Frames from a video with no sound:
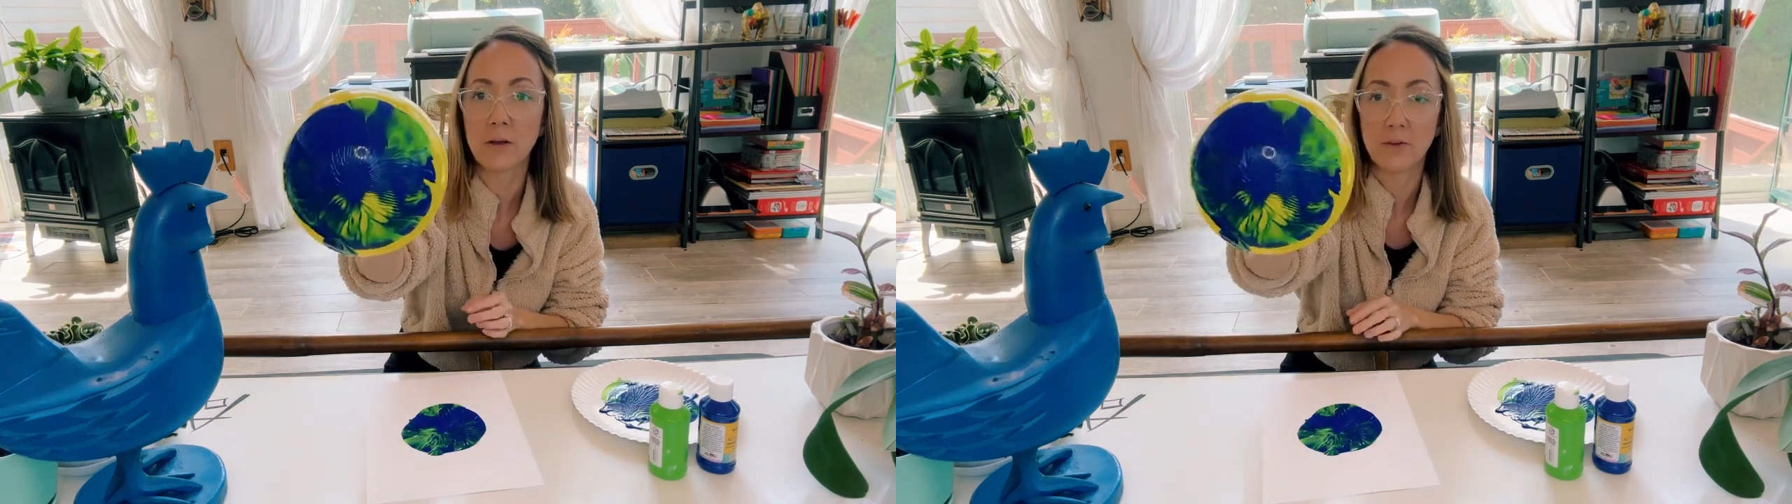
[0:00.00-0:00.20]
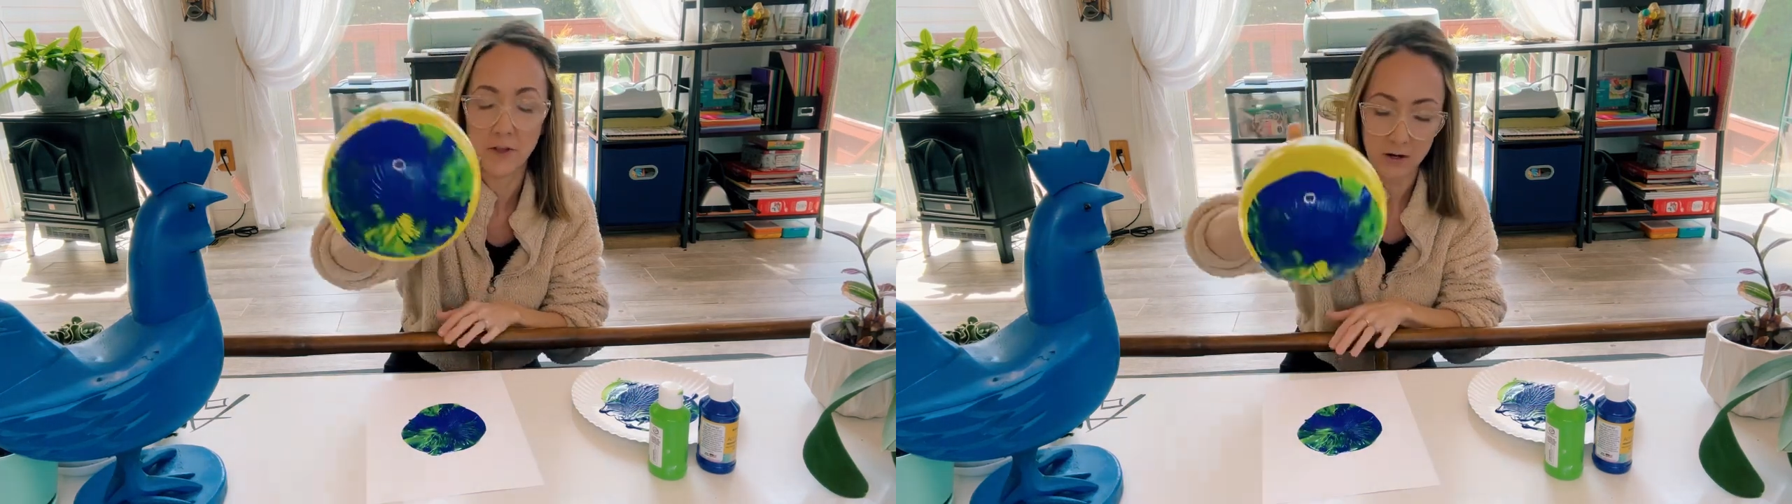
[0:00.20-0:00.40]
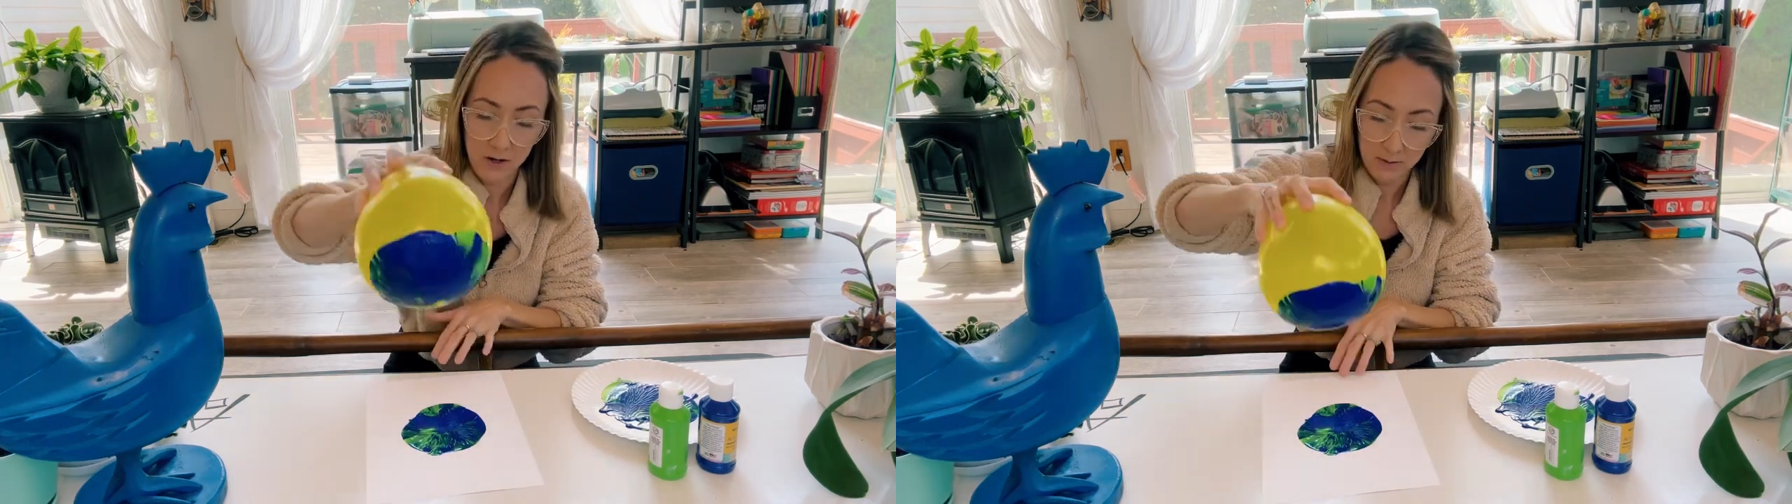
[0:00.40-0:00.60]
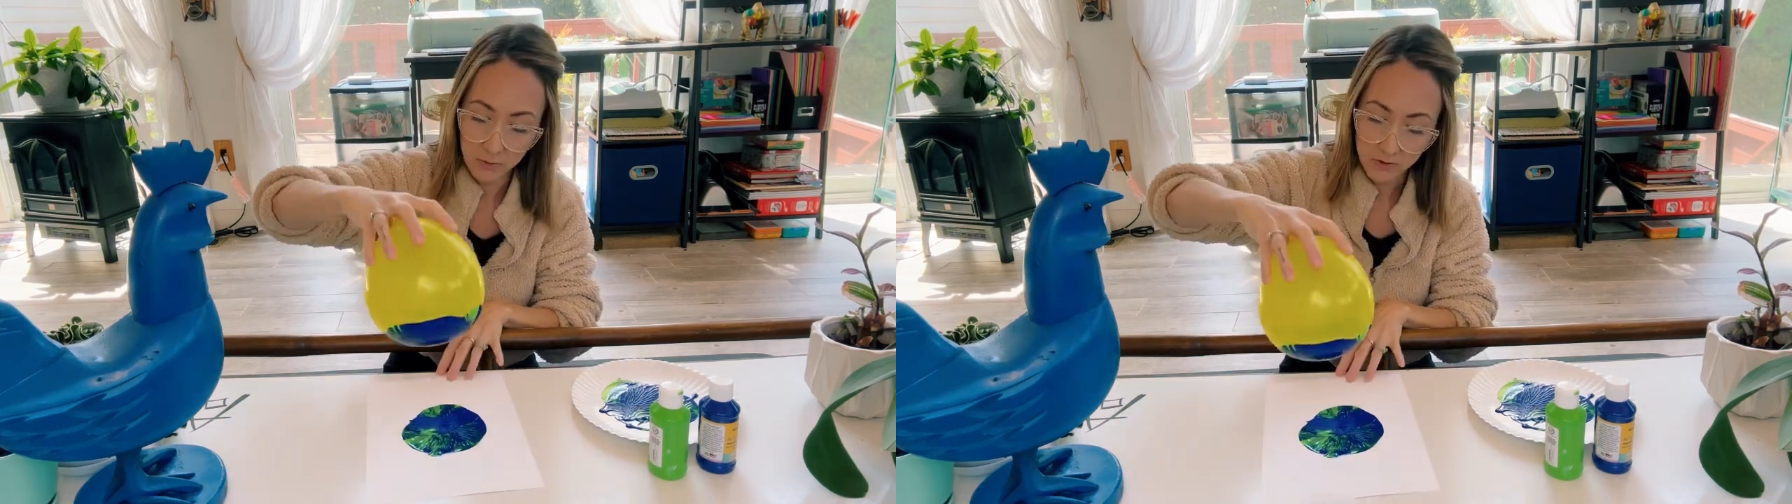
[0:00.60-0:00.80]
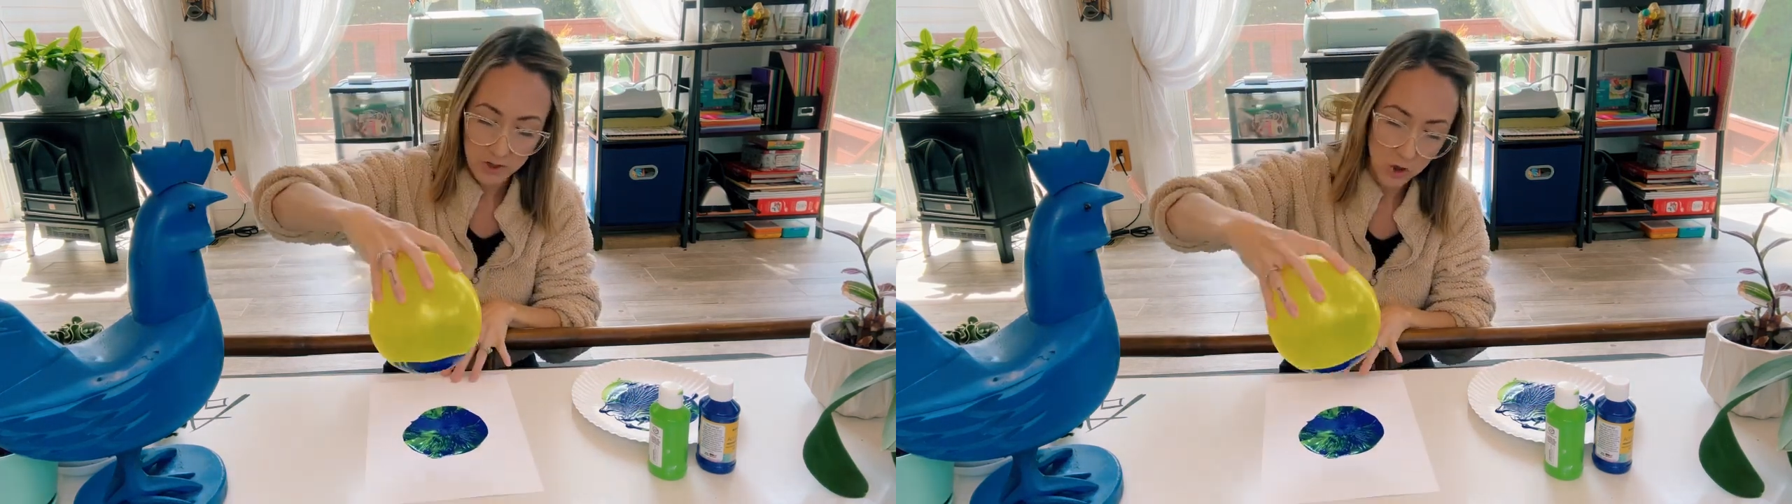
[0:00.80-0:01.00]
on there. I'm
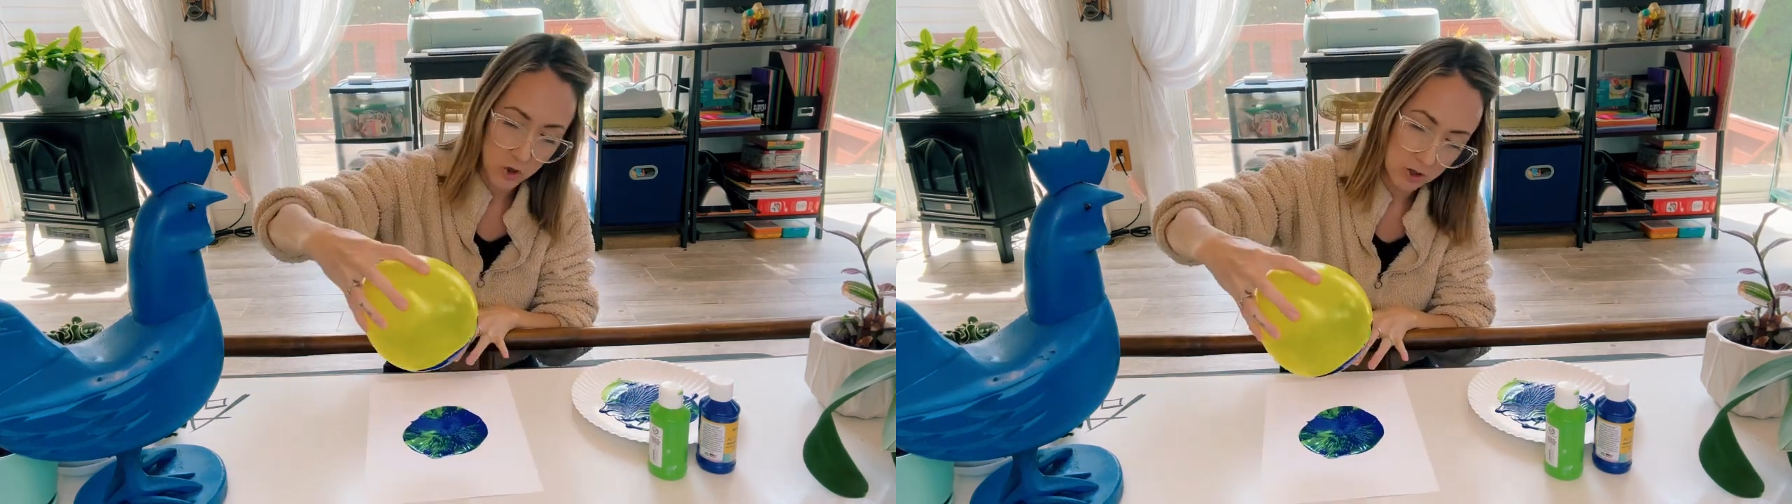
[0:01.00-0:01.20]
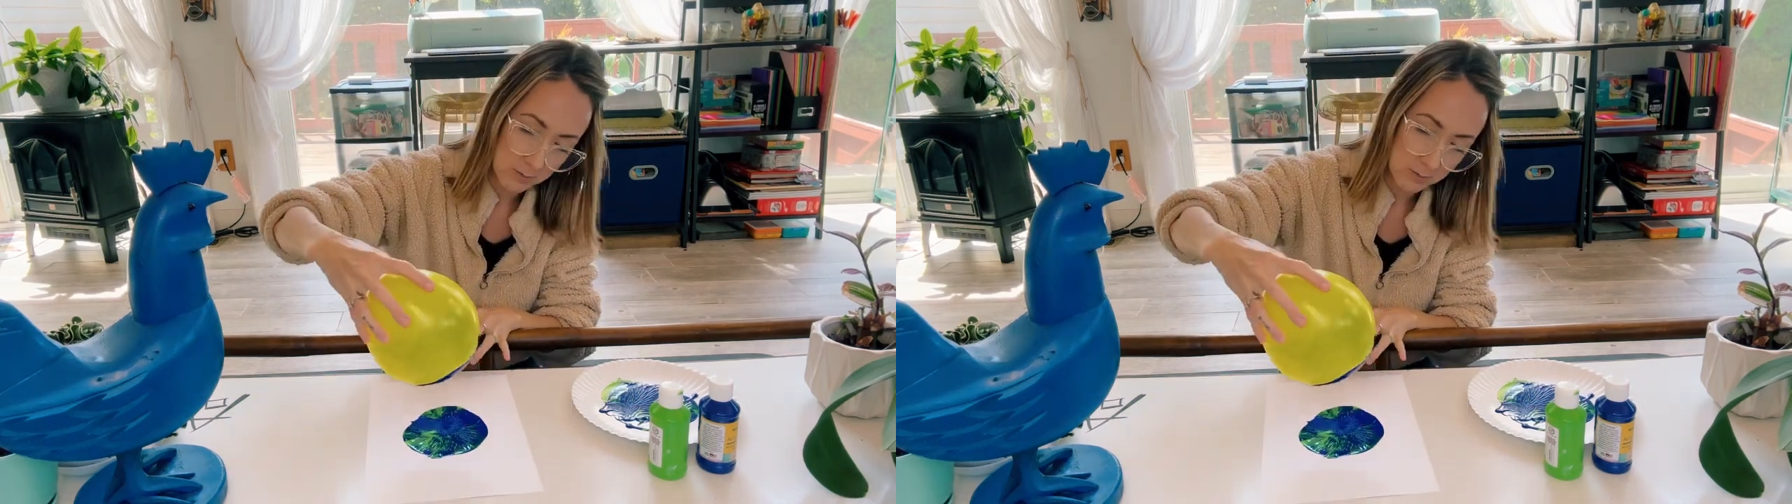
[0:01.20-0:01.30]
just gonna turn